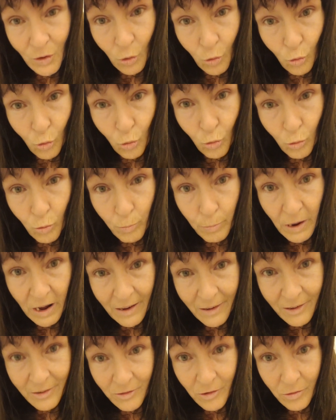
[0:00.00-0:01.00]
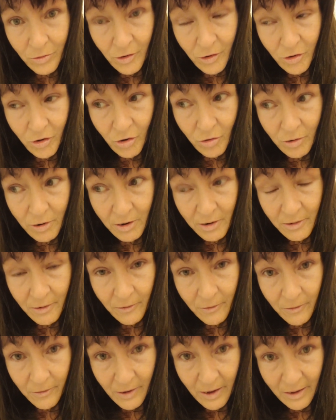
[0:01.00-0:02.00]
All based on the Jewish
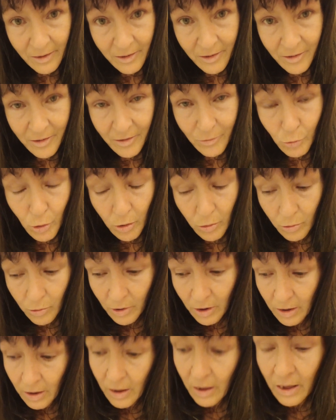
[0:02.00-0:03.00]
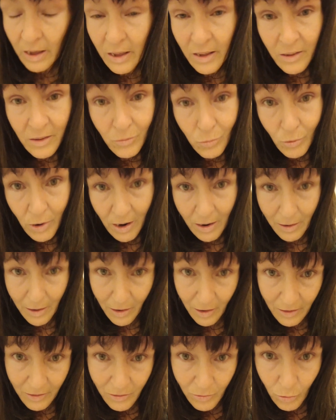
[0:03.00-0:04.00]
feasts. Well, Israel,
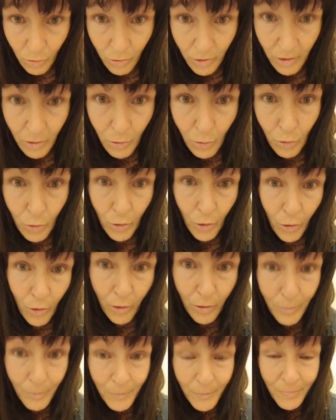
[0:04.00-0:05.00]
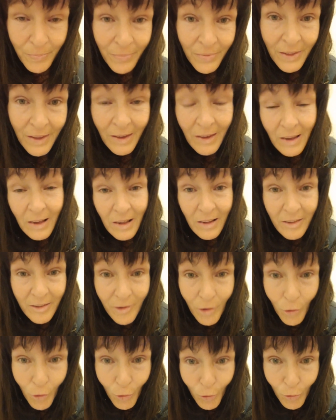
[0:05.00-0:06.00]
I sought the Lord on,
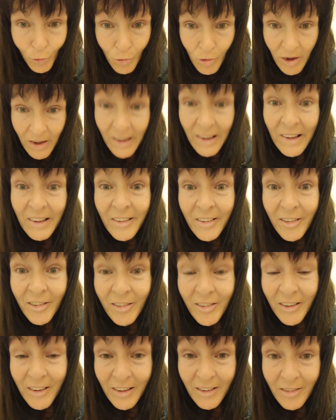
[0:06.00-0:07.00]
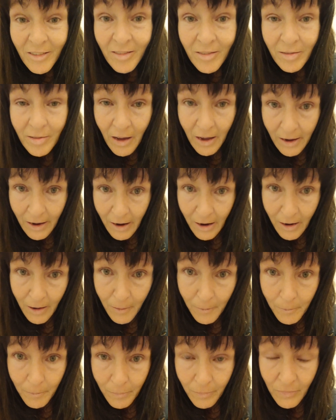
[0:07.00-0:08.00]
is who he says they are.
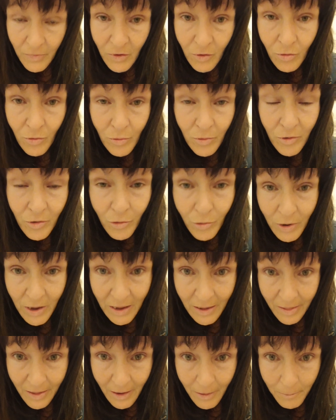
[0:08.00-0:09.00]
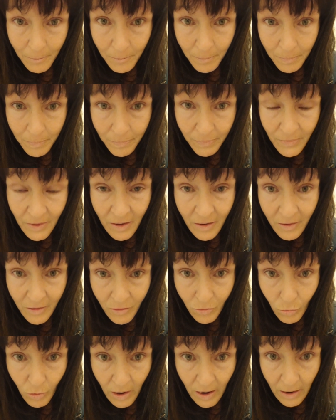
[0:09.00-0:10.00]
Do, do you hear that?
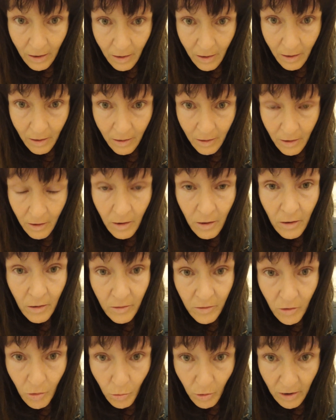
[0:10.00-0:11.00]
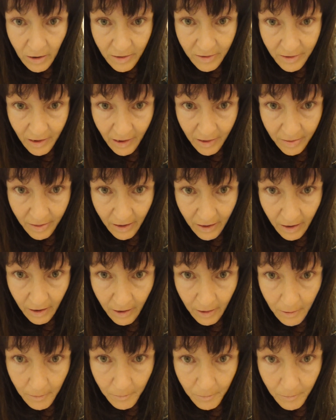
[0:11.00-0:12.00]
Israel is who I say they
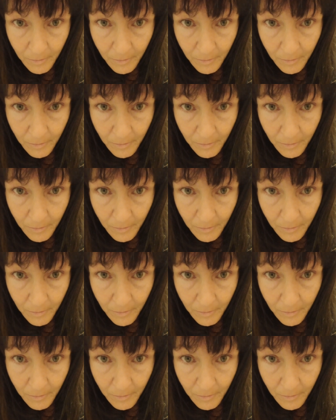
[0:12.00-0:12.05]
are.